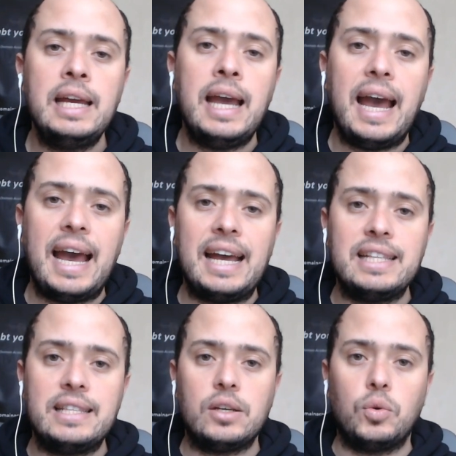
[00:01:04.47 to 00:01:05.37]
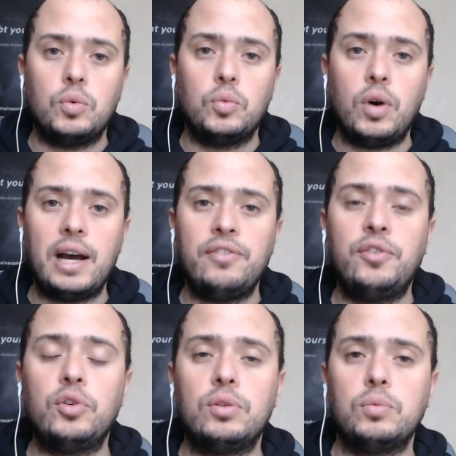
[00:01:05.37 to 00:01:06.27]
And what I
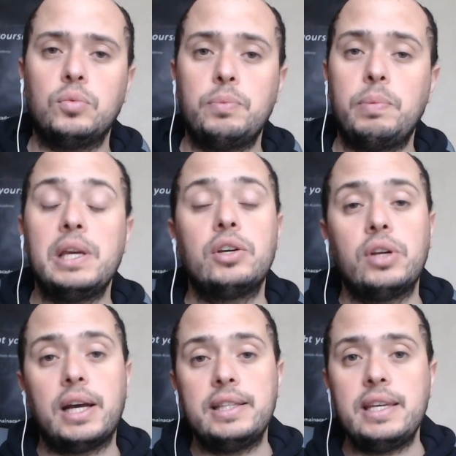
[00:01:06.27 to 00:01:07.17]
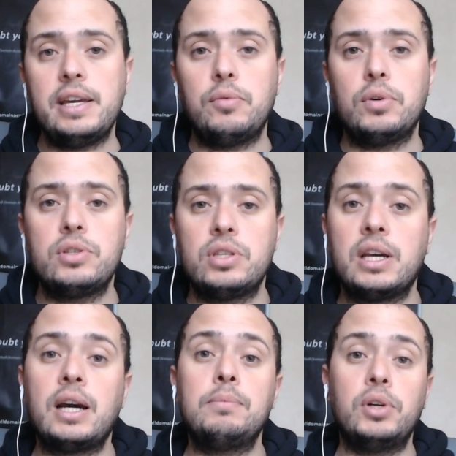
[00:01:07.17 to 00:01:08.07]
thought would be a good idea was to
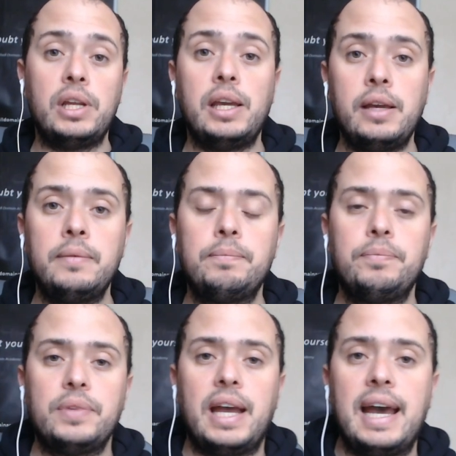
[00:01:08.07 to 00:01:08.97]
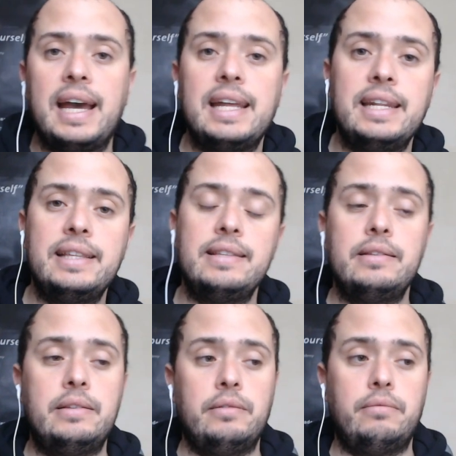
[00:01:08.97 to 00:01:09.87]
come on here
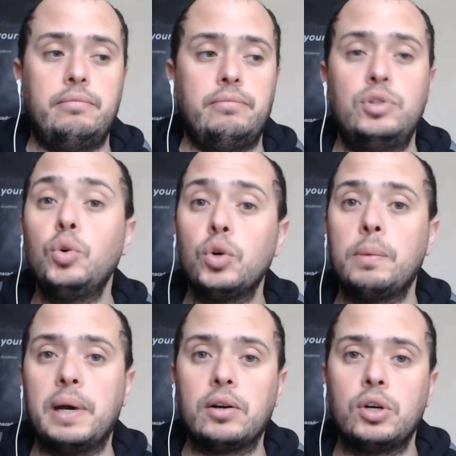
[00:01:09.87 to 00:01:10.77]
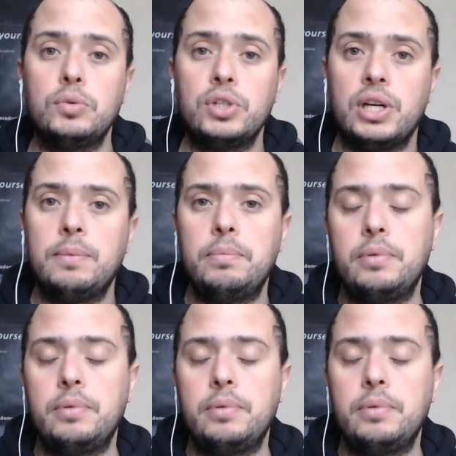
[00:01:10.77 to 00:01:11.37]
and talk about Coach Up